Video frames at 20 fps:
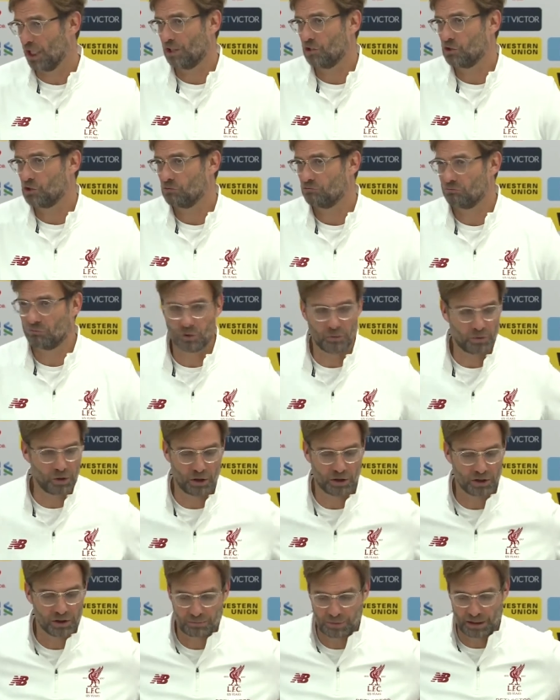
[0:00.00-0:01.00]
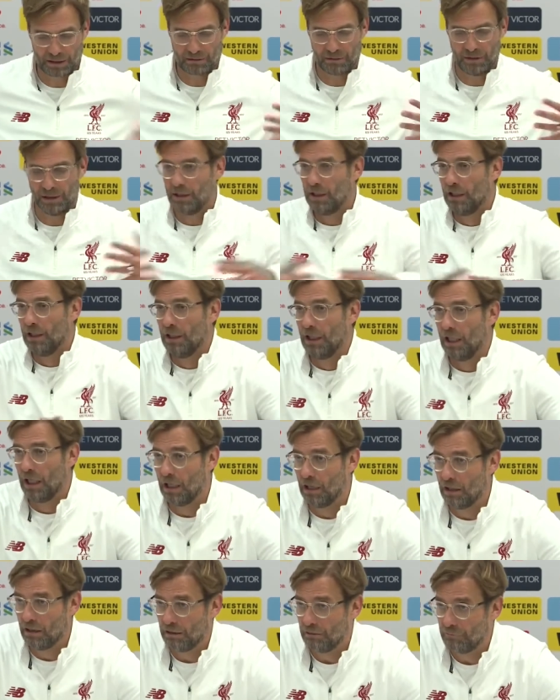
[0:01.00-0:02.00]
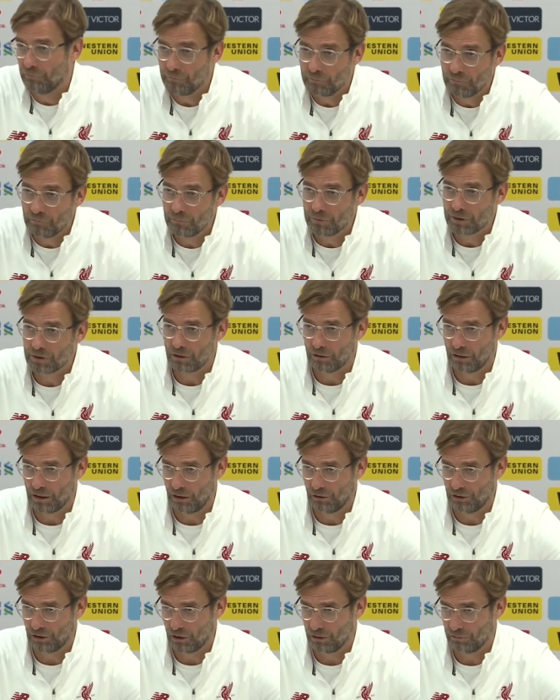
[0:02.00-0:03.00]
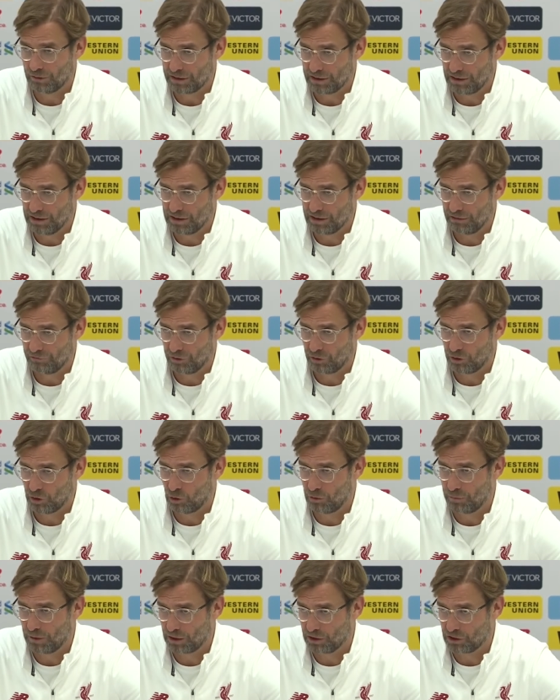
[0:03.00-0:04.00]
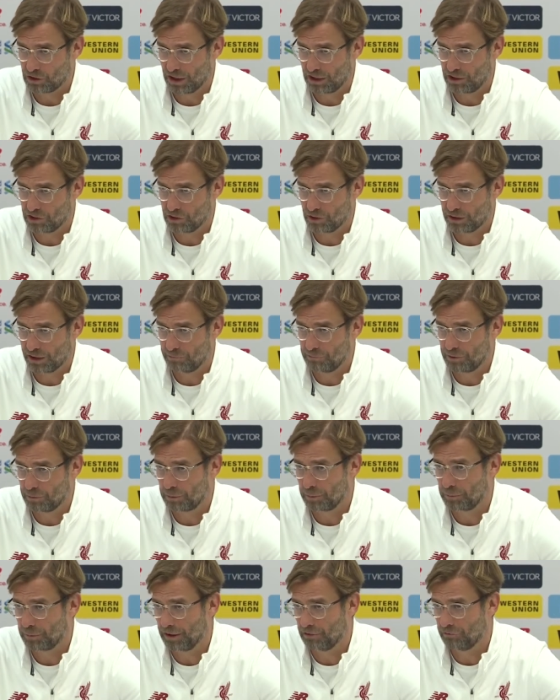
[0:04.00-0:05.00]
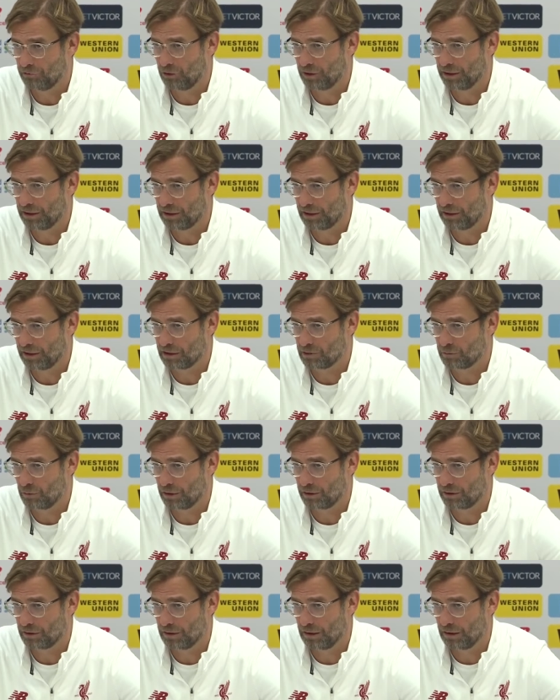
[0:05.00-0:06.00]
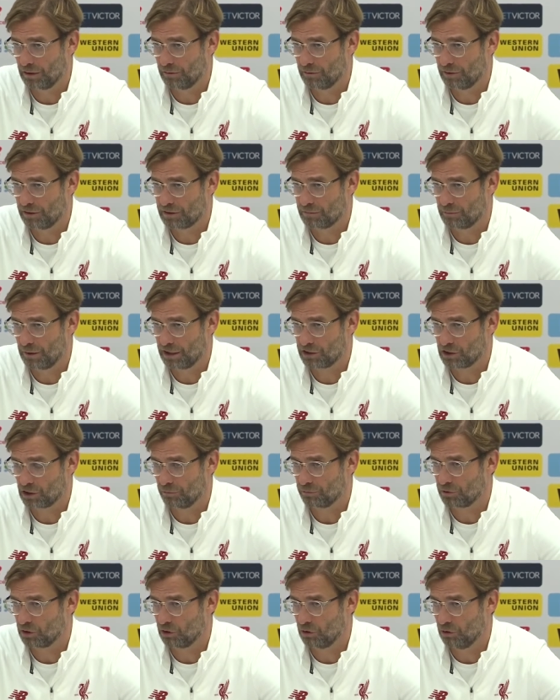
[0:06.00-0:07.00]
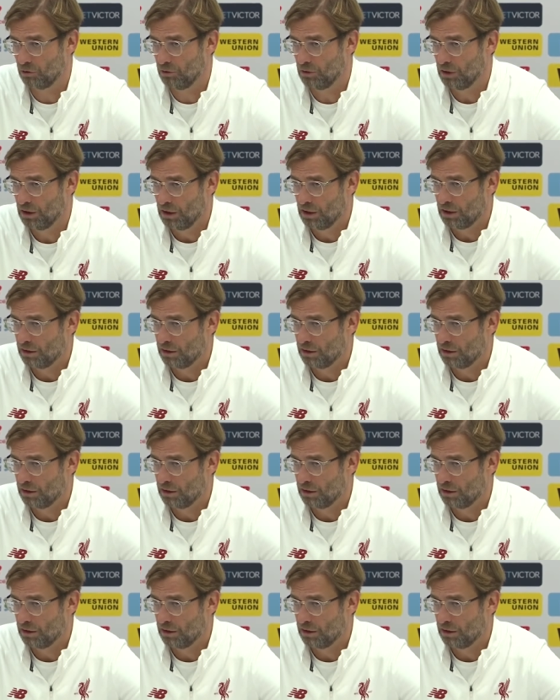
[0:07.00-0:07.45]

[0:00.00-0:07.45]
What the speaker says: challenge, to be honest. But so how it always is, if you know about a challenge, you can be prepared for it, and that's what it's my job to do.